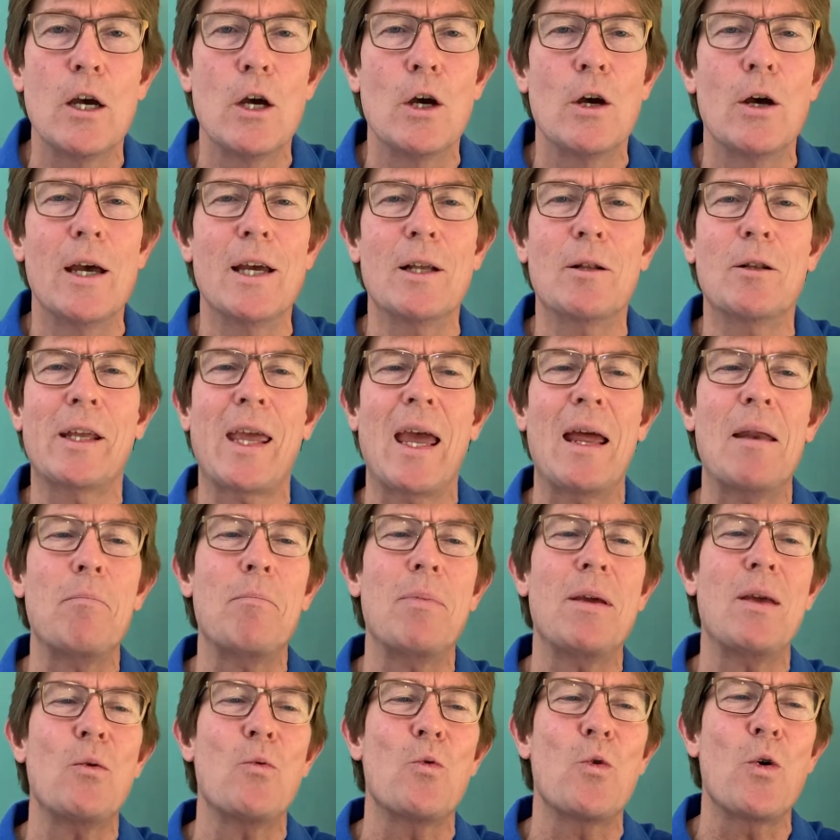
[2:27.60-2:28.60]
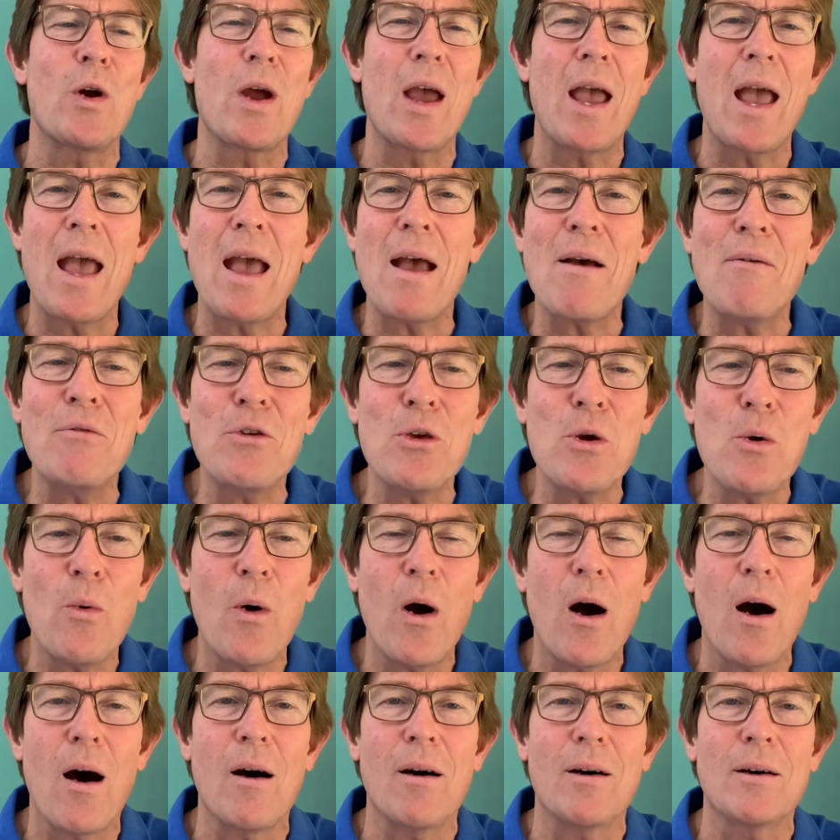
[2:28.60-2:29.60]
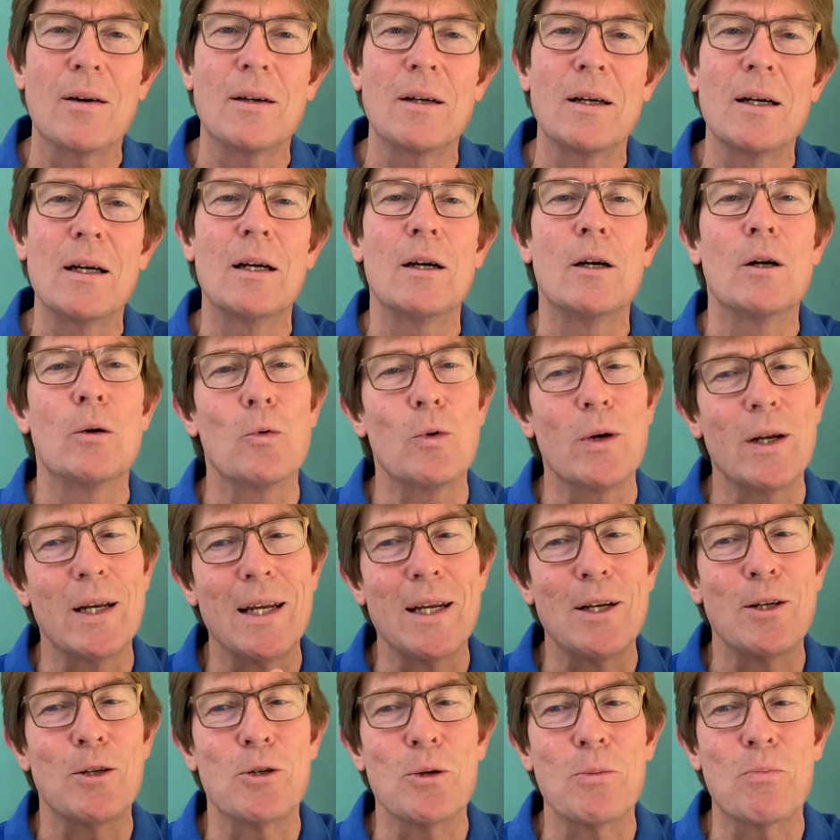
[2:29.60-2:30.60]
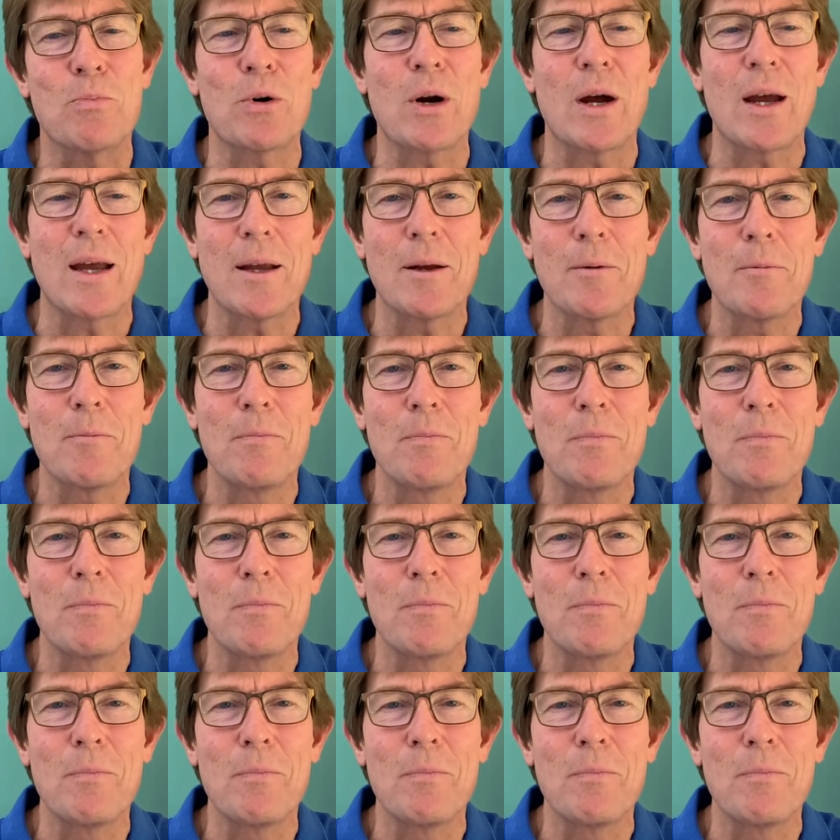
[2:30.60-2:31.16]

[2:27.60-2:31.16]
It can be wherever you are, we need to pray.